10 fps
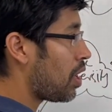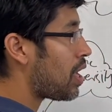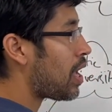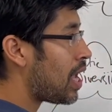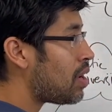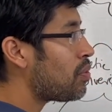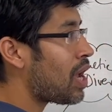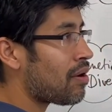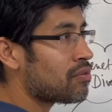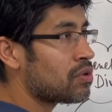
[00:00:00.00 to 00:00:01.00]
we
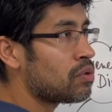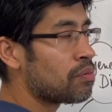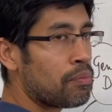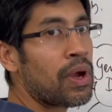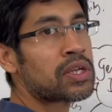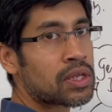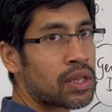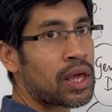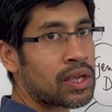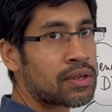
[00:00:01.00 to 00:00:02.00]
have to measure
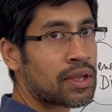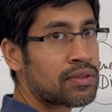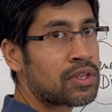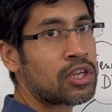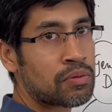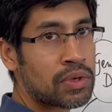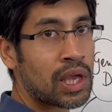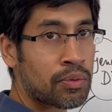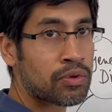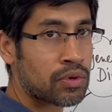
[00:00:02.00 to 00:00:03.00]
light intensity to be
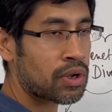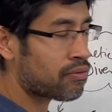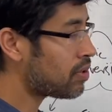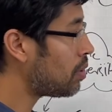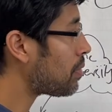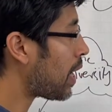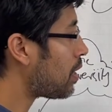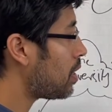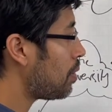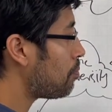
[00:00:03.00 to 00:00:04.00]
able to confirm that,
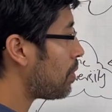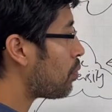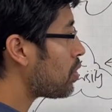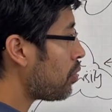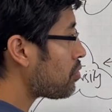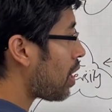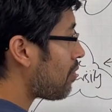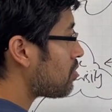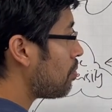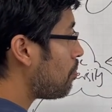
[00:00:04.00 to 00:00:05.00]
but we also
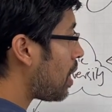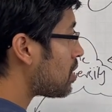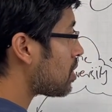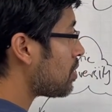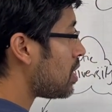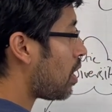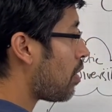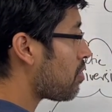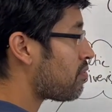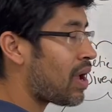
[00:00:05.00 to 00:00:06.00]
have to measure the
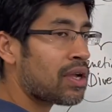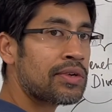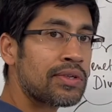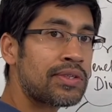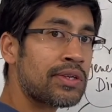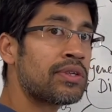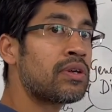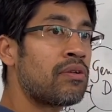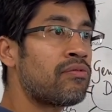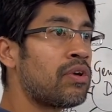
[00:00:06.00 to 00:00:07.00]
other factors just to
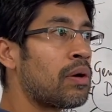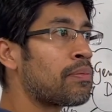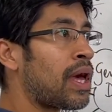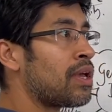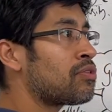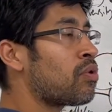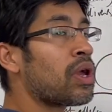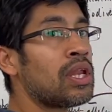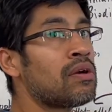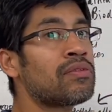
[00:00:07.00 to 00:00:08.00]
confirm that it's not
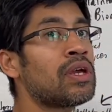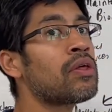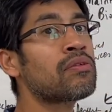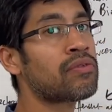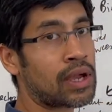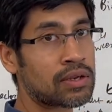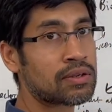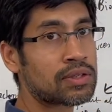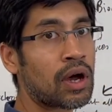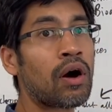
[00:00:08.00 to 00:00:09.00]
any of the other
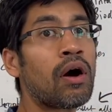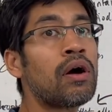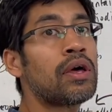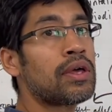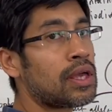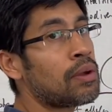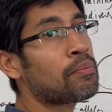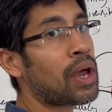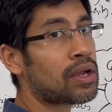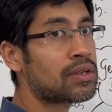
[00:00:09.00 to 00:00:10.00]
factors that are
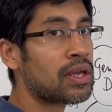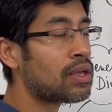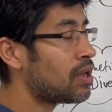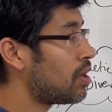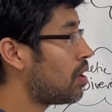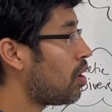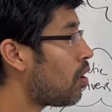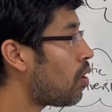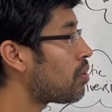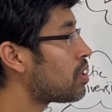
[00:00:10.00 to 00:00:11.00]
impacting
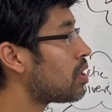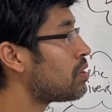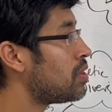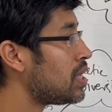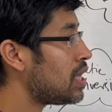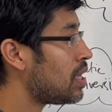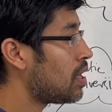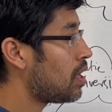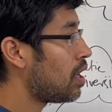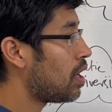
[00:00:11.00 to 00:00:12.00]
on the,
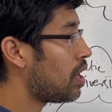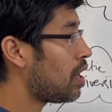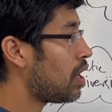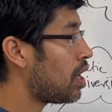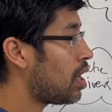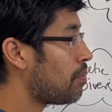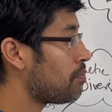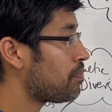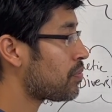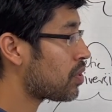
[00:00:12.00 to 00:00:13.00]

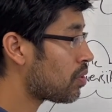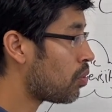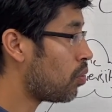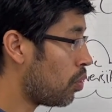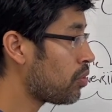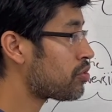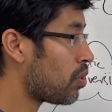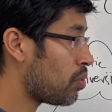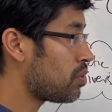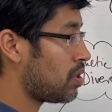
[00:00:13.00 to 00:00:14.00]
or also